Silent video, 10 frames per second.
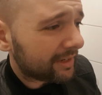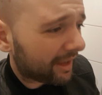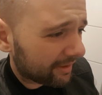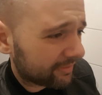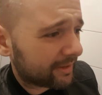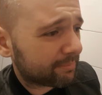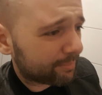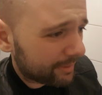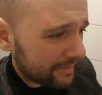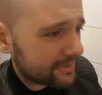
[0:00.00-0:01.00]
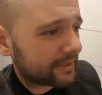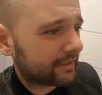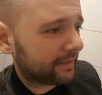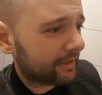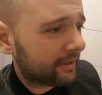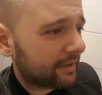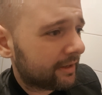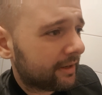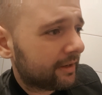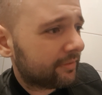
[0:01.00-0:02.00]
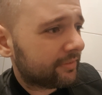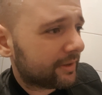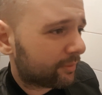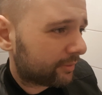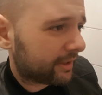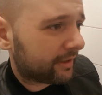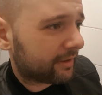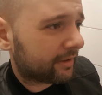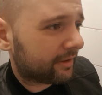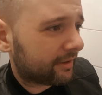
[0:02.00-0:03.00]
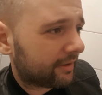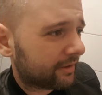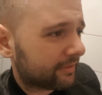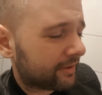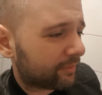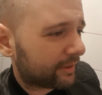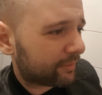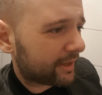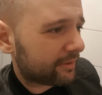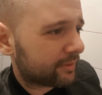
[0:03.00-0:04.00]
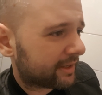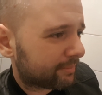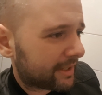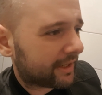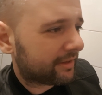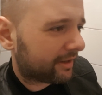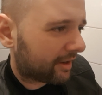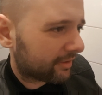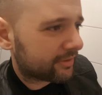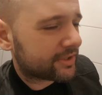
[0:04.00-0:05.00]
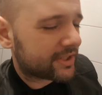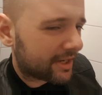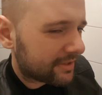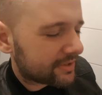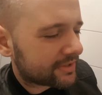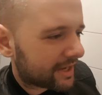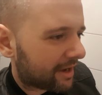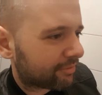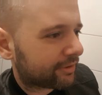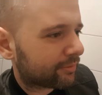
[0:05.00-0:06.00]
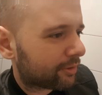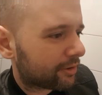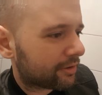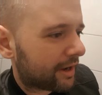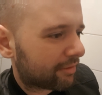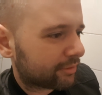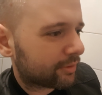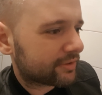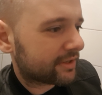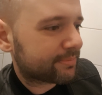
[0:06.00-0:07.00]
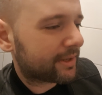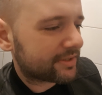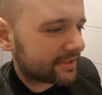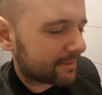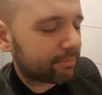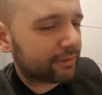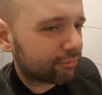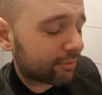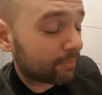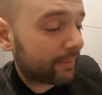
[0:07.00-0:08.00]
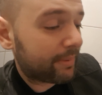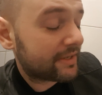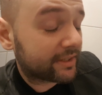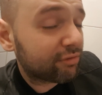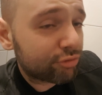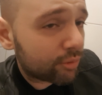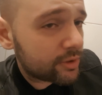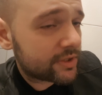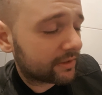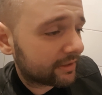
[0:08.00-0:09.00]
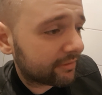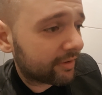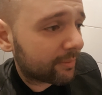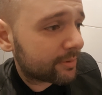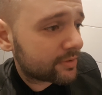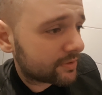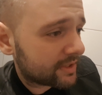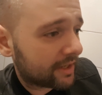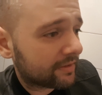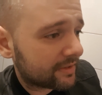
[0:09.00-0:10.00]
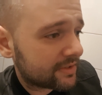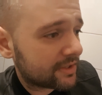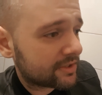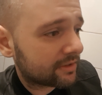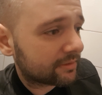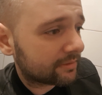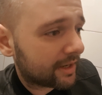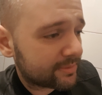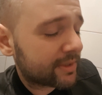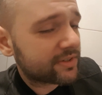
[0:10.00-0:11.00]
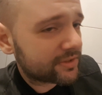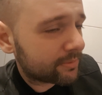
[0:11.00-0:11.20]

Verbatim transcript: and then basically the only the only way you can make any other changes afterward afterwards is by simply by basically forcing the developers to take the decision as much as